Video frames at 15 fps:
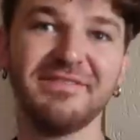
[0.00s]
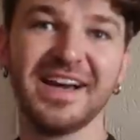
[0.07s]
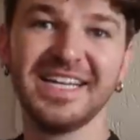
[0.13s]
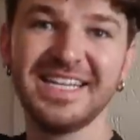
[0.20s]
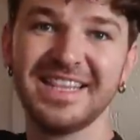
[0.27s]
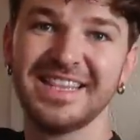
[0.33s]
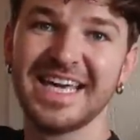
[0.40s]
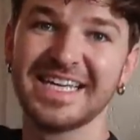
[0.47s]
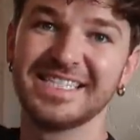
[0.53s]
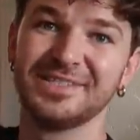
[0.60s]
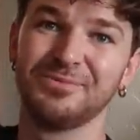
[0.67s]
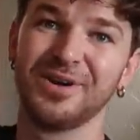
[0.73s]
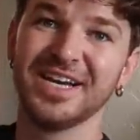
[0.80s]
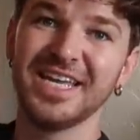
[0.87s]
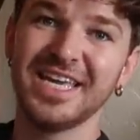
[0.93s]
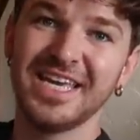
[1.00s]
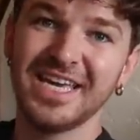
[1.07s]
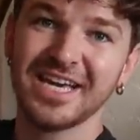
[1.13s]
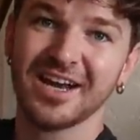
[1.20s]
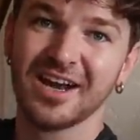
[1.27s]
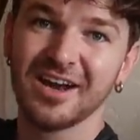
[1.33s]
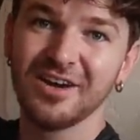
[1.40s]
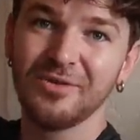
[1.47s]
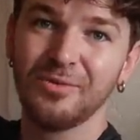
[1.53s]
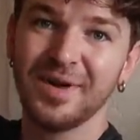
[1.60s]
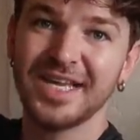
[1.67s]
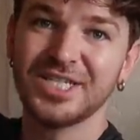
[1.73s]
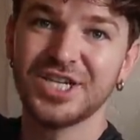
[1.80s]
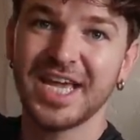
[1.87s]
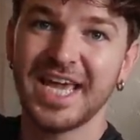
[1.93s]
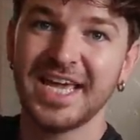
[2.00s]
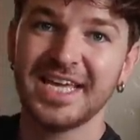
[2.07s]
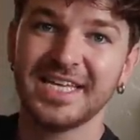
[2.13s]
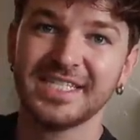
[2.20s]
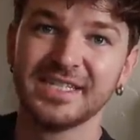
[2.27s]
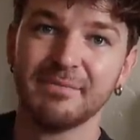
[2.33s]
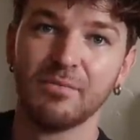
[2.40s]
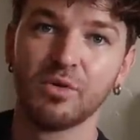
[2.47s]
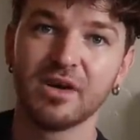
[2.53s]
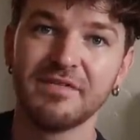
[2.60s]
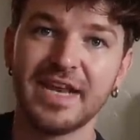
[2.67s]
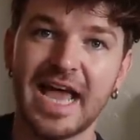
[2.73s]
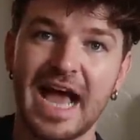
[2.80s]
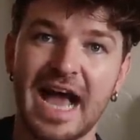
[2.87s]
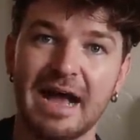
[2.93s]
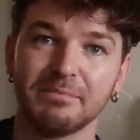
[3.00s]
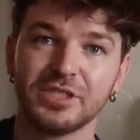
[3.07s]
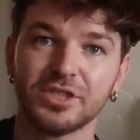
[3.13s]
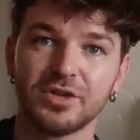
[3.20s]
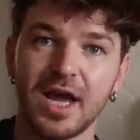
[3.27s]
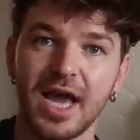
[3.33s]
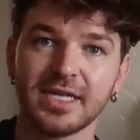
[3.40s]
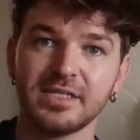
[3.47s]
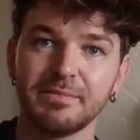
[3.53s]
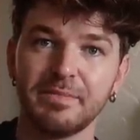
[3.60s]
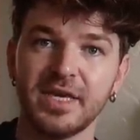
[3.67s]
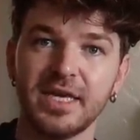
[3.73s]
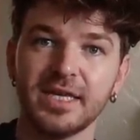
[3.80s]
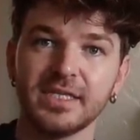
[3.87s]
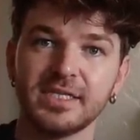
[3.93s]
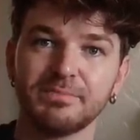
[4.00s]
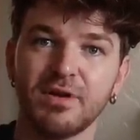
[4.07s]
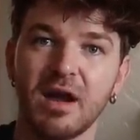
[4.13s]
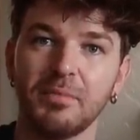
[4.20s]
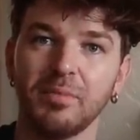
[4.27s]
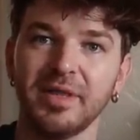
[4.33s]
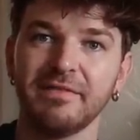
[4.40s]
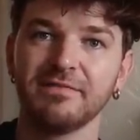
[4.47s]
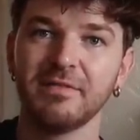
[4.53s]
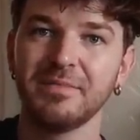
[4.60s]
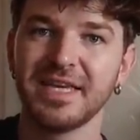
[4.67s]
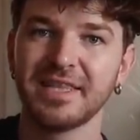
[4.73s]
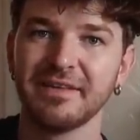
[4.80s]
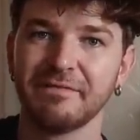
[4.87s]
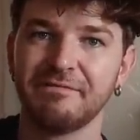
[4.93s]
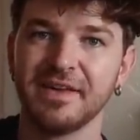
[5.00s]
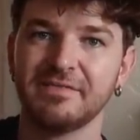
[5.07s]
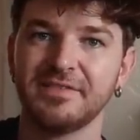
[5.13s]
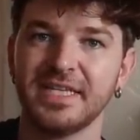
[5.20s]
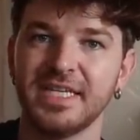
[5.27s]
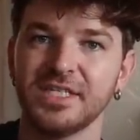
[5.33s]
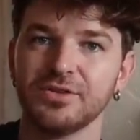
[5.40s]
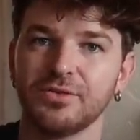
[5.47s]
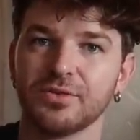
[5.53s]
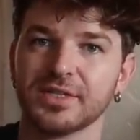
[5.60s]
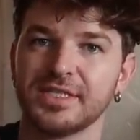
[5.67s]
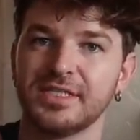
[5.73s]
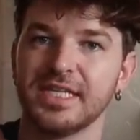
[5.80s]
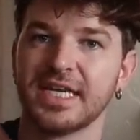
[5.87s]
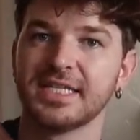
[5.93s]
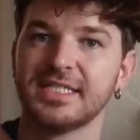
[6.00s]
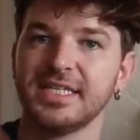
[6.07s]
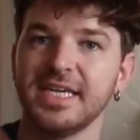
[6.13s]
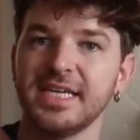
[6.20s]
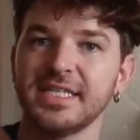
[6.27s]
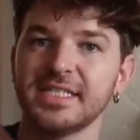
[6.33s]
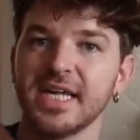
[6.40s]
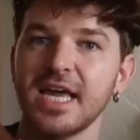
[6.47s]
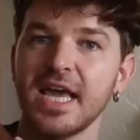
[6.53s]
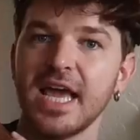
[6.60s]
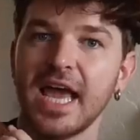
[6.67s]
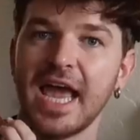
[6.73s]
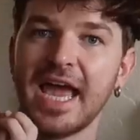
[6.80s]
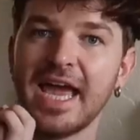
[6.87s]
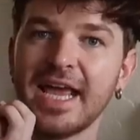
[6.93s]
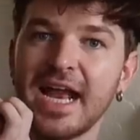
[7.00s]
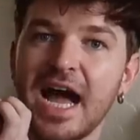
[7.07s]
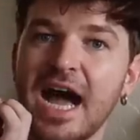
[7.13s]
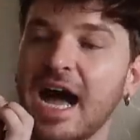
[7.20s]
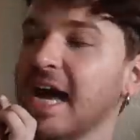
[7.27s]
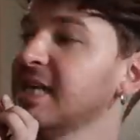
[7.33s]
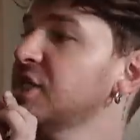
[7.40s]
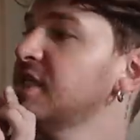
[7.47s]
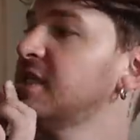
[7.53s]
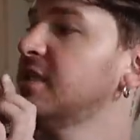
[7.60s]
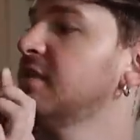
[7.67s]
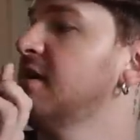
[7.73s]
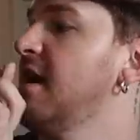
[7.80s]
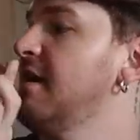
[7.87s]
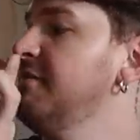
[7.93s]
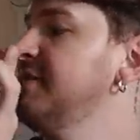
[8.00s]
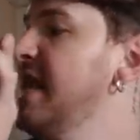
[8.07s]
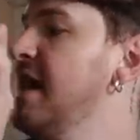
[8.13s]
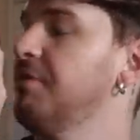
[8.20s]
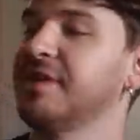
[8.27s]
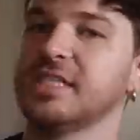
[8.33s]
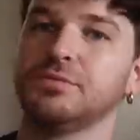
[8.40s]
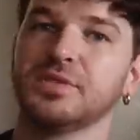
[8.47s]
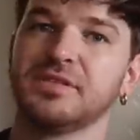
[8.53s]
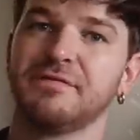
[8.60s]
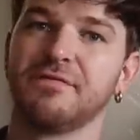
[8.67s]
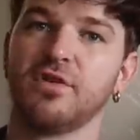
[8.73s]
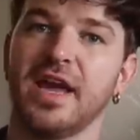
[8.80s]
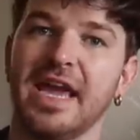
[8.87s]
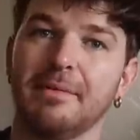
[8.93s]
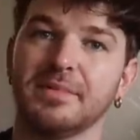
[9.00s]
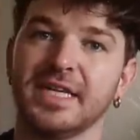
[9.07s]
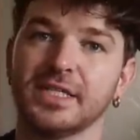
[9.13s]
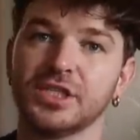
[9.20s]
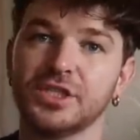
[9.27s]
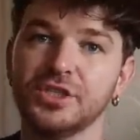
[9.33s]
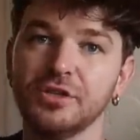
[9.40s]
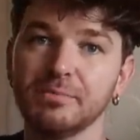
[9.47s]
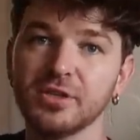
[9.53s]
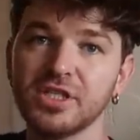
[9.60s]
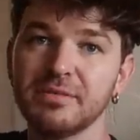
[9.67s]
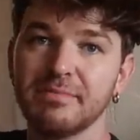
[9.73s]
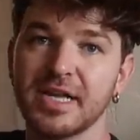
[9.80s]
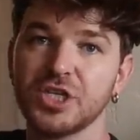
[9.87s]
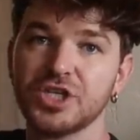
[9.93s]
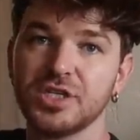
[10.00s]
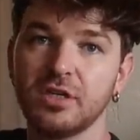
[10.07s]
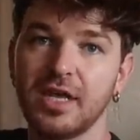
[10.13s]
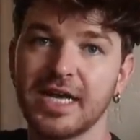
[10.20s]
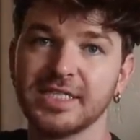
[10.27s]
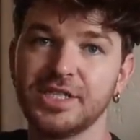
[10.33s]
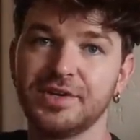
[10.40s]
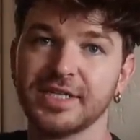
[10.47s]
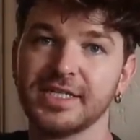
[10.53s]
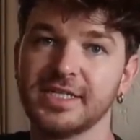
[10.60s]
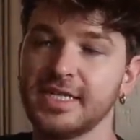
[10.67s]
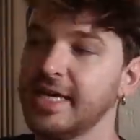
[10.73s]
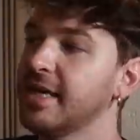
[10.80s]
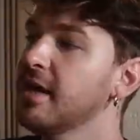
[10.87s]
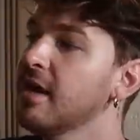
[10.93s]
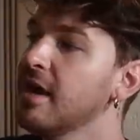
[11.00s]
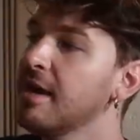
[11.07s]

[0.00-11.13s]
find this one here, which is more of an abstract piece, probably from like the fifties or sixties. And I just loved how this was framed. It's super dimensional, as you could see,